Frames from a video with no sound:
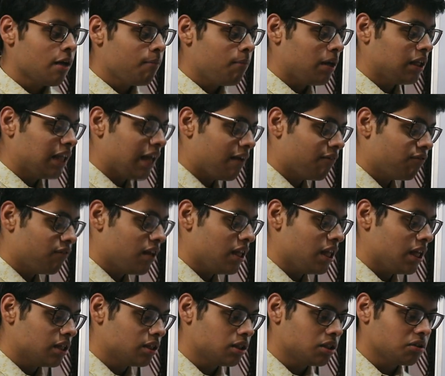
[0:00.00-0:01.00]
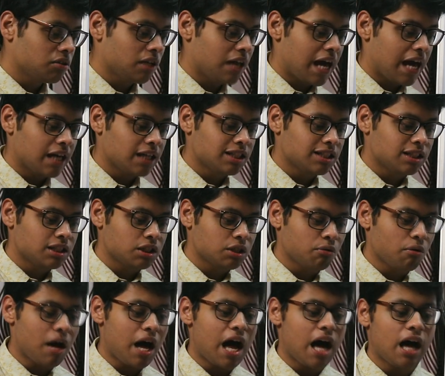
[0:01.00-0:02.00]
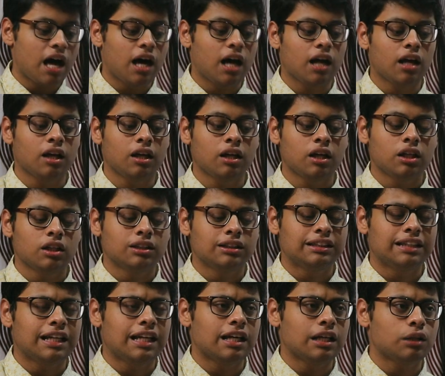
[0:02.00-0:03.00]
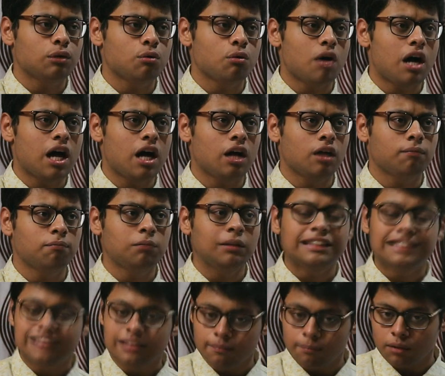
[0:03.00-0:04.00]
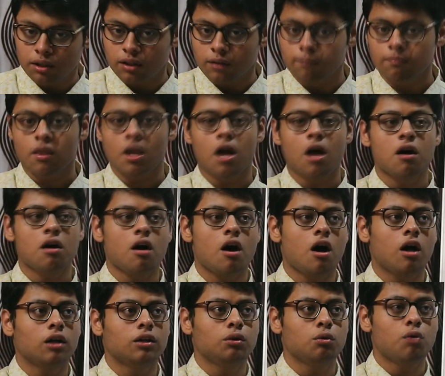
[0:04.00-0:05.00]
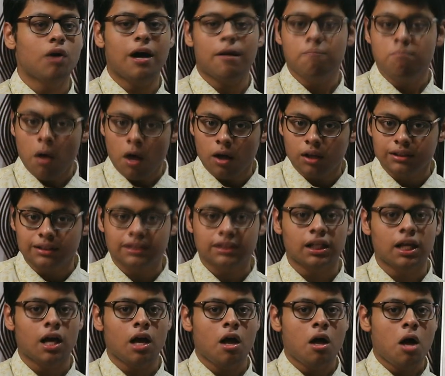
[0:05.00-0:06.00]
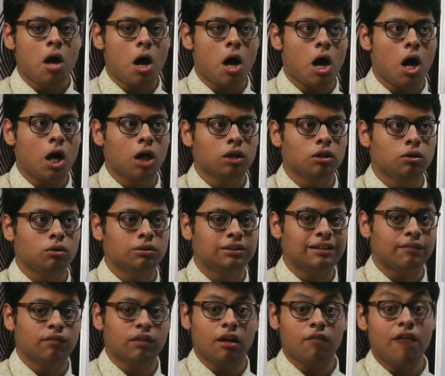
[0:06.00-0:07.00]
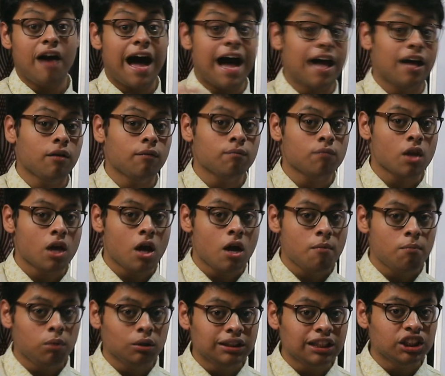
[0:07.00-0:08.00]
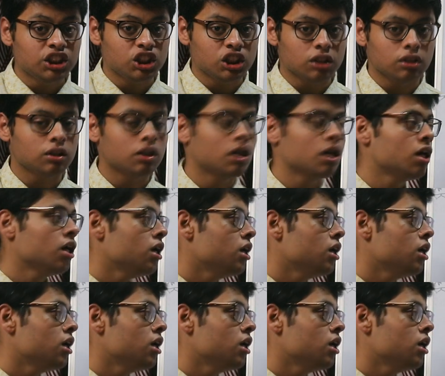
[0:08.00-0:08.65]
But if we need to write to our, say, to our principal or to our boss or to someone of high position,